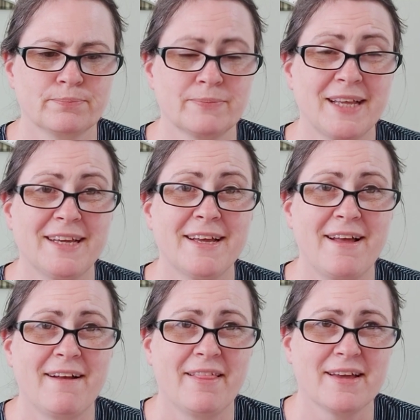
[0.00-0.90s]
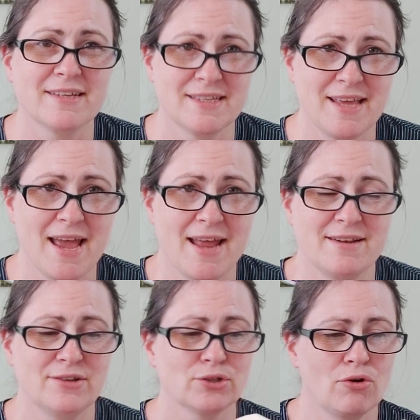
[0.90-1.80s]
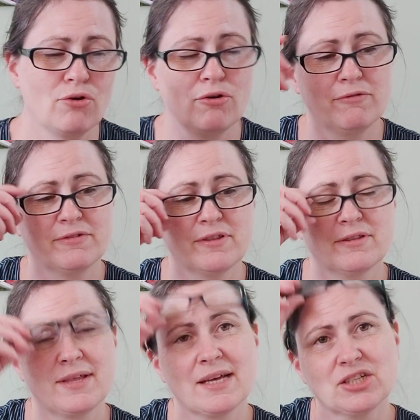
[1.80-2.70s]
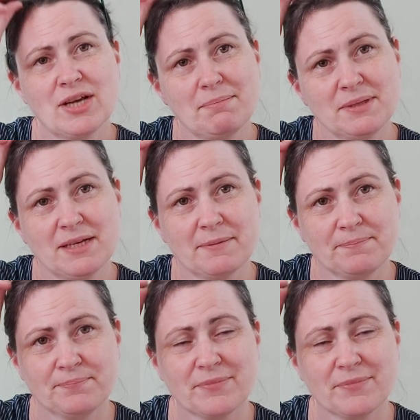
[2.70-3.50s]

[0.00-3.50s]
That's the end of that chapter.